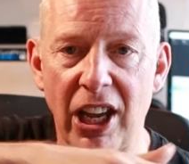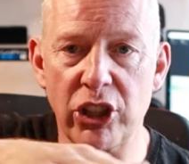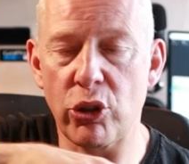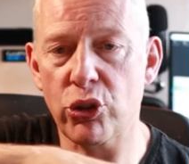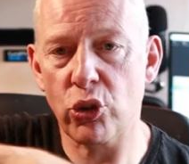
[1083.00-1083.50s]

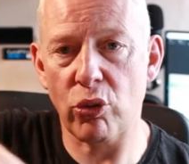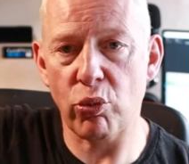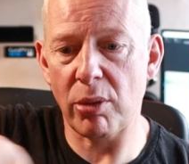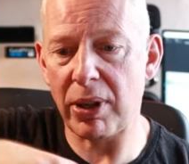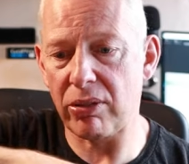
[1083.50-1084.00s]
and you sort of
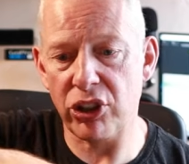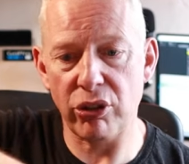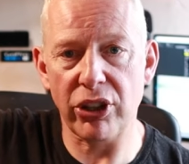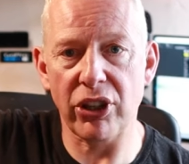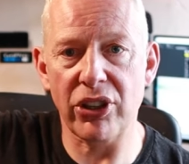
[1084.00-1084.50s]
run about
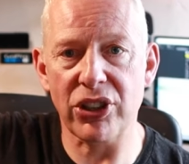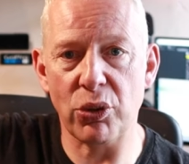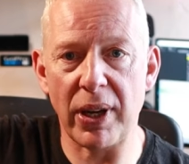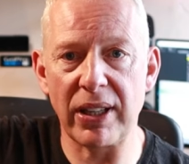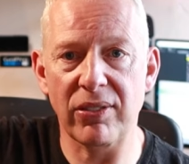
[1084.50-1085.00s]
two thirds
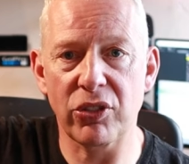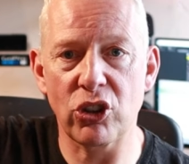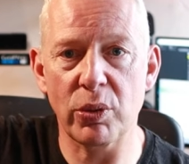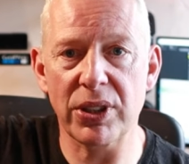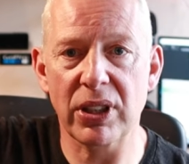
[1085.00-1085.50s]
of the way
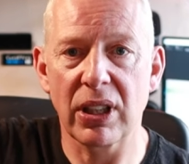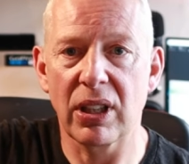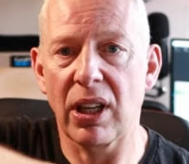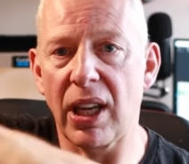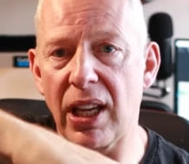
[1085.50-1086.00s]
forward
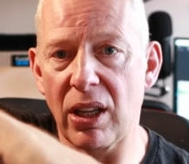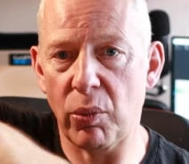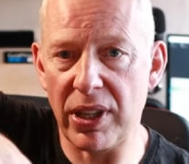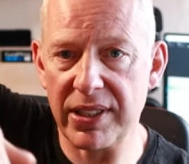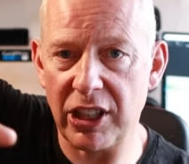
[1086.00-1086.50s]
uh,
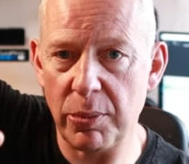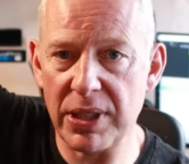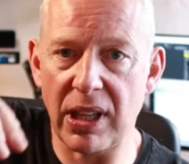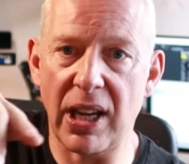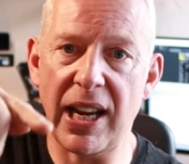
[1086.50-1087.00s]
where the slope
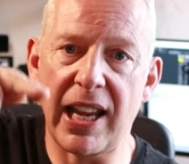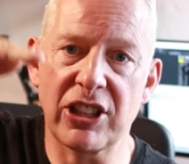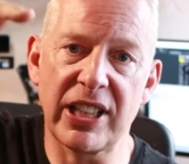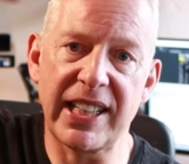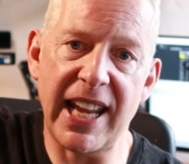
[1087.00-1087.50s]
is, and, and,
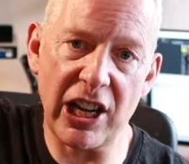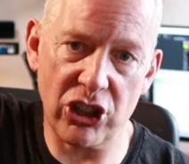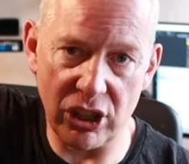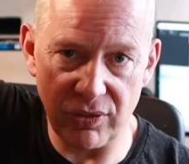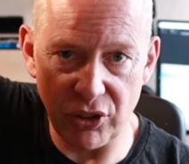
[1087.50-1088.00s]
actually the
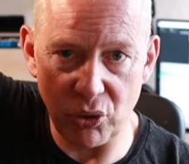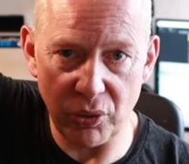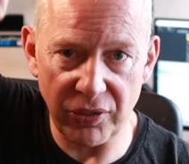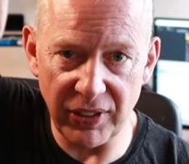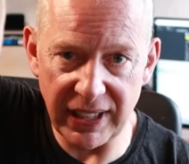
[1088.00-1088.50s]
action of
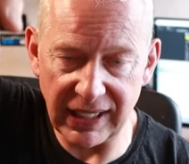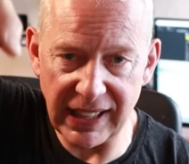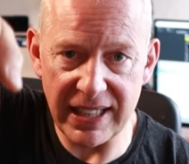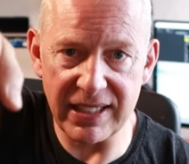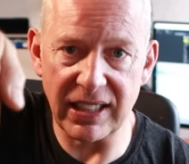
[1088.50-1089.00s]
your feet
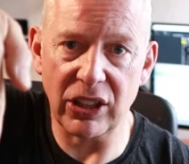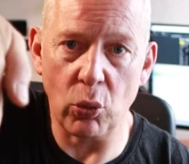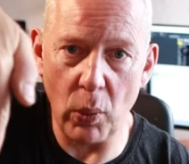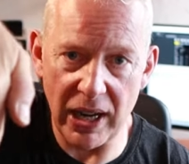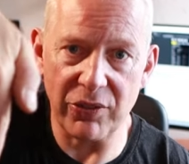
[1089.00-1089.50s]
landing and
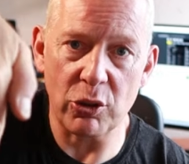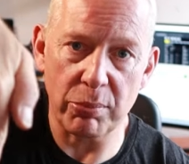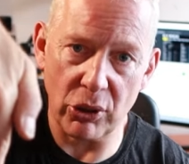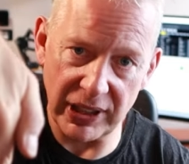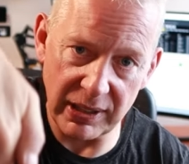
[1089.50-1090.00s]
the weight of your
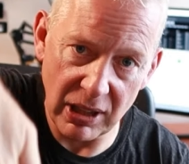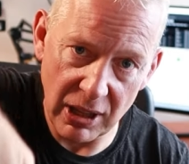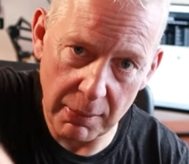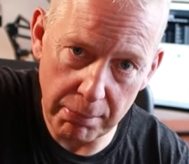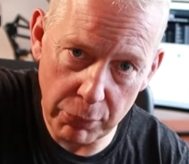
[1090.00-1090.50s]
body
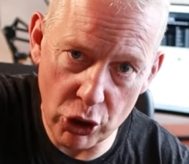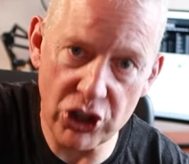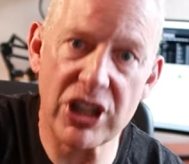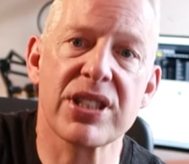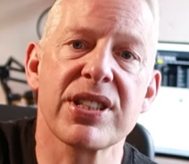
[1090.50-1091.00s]

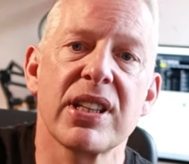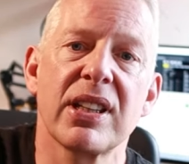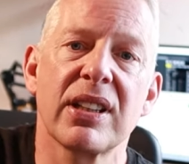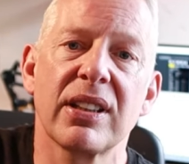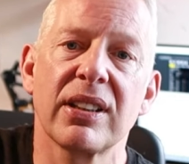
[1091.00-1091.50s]
pushes
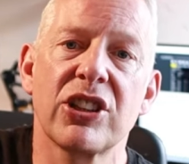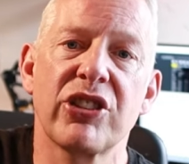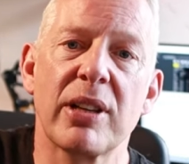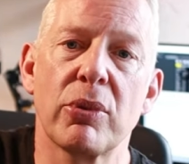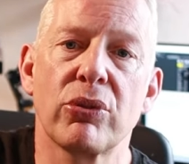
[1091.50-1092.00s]
the, the
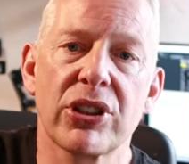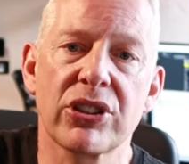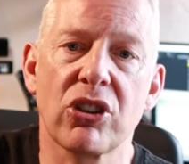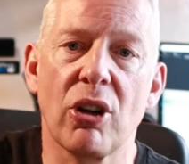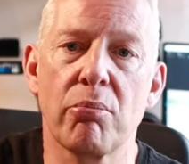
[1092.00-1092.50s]
treadmill to
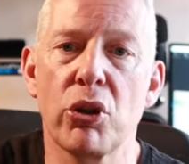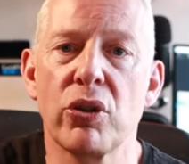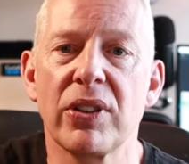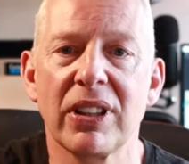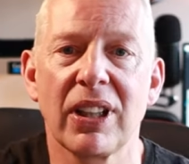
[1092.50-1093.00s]
start
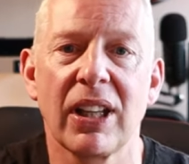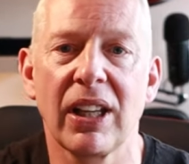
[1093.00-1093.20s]
moving.